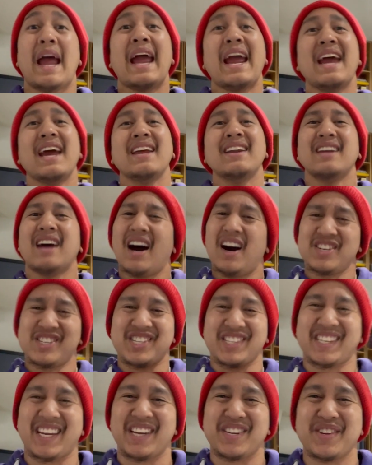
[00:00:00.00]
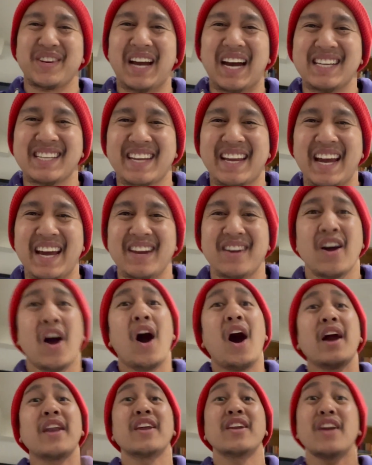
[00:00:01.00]
and I'll just catch you guys again
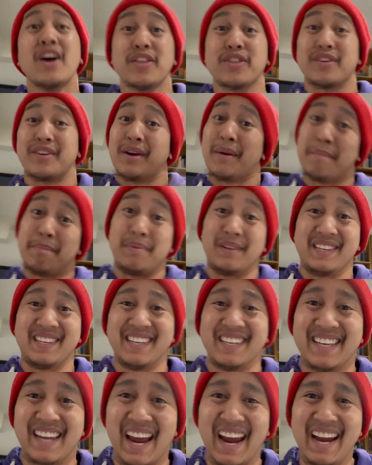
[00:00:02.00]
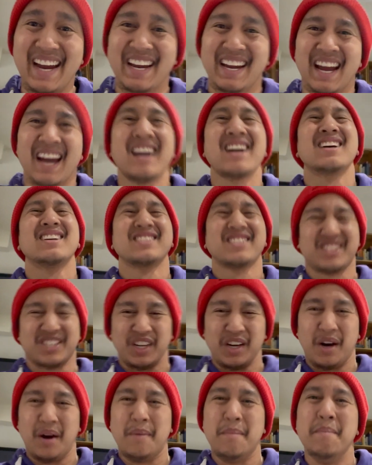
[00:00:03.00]
on another busy day
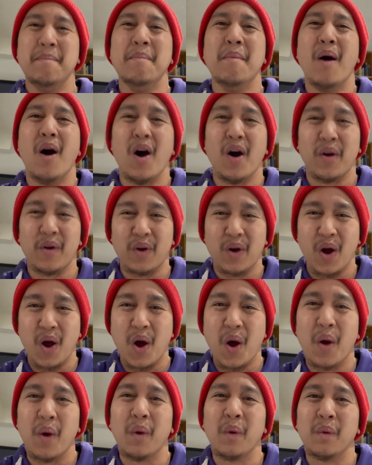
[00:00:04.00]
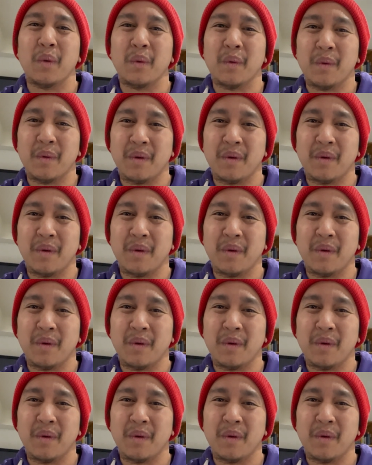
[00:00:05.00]
tomorrow.